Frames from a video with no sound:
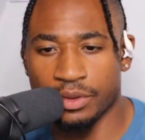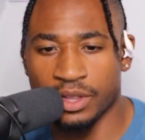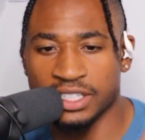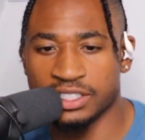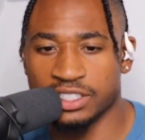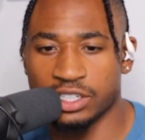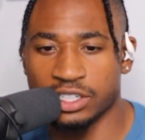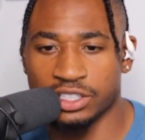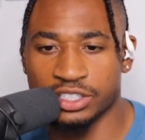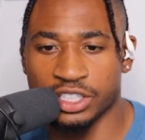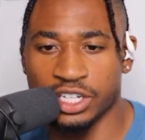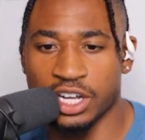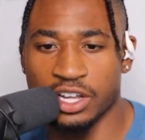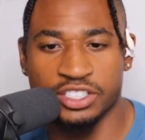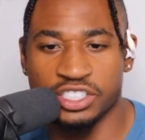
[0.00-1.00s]
let's uh,
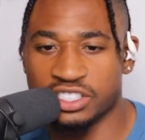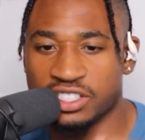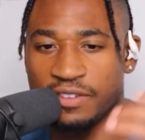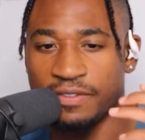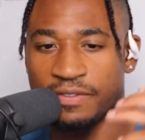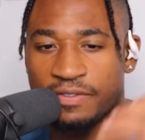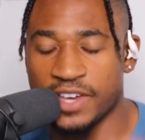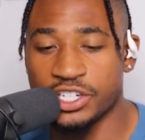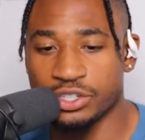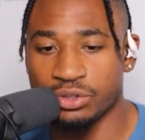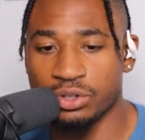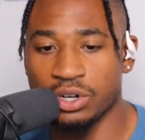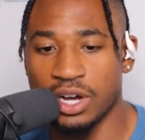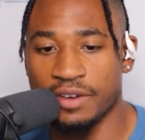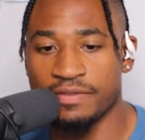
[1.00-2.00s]
just a
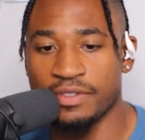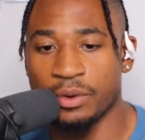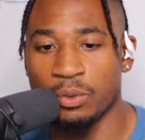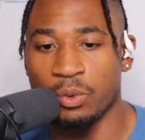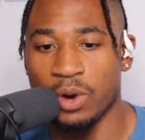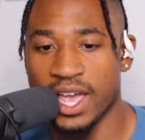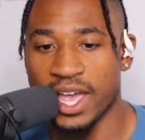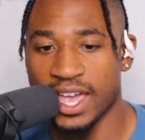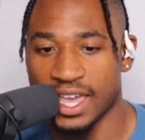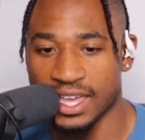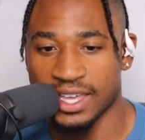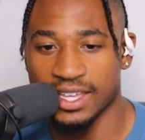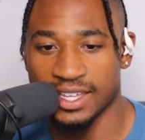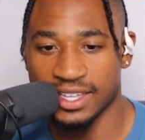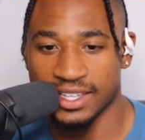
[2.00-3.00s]
visual of the
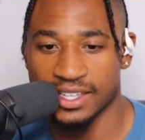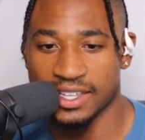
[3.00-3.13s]
way